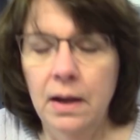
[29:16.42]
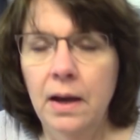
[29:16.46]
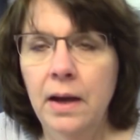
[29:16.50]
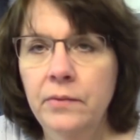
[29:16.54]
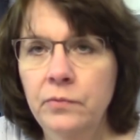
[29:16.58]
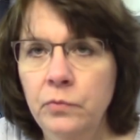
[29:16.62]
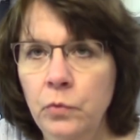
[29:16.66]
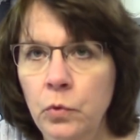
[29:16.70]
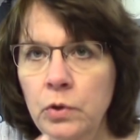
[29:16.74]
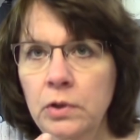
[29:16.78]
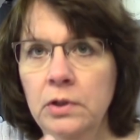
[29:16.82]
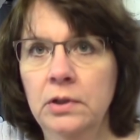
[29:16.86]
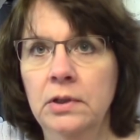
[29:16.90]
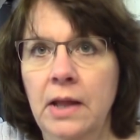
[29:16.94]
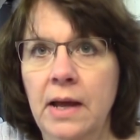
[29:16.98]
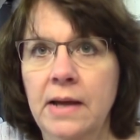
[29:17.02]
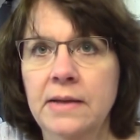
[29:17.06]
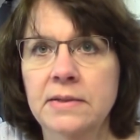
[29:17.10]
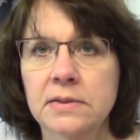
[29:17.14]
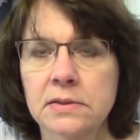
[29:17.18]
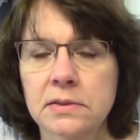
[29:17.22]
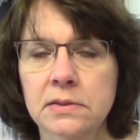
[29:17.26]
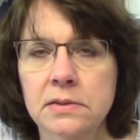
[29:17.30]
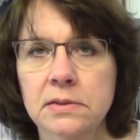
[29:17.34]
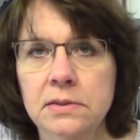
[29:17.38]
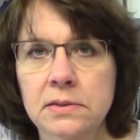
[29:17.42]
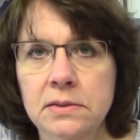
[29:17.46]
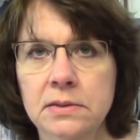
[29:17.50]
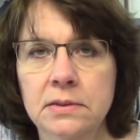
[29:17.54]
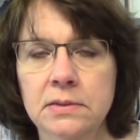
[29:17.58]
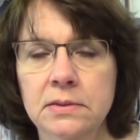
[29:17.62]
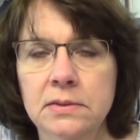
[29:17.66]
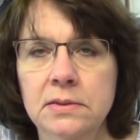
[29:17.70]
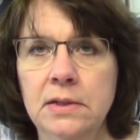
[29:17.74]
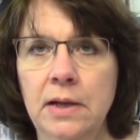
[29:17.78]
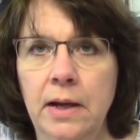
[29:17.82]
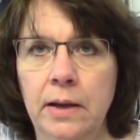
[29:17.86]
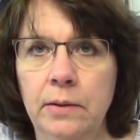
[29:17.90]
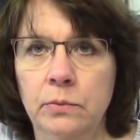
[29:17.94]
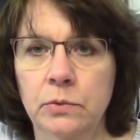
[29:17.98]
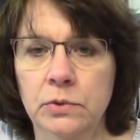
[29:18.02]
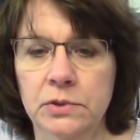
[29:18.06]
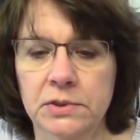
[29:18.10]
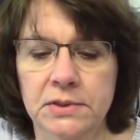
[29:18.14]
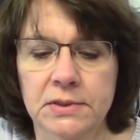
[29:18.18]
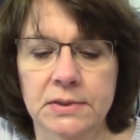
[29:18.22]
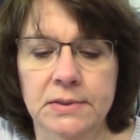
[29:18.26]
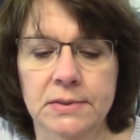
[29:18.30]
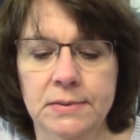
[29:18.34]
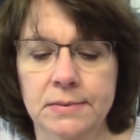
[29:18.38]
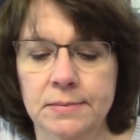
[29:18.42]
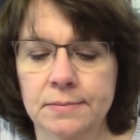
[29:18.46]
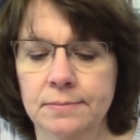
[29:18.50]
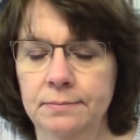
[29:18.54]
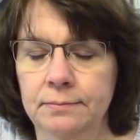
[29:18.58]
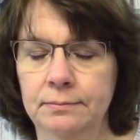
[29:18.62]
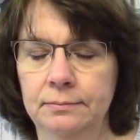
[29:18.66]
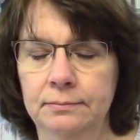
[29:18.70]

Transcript: I've worn glasses since I was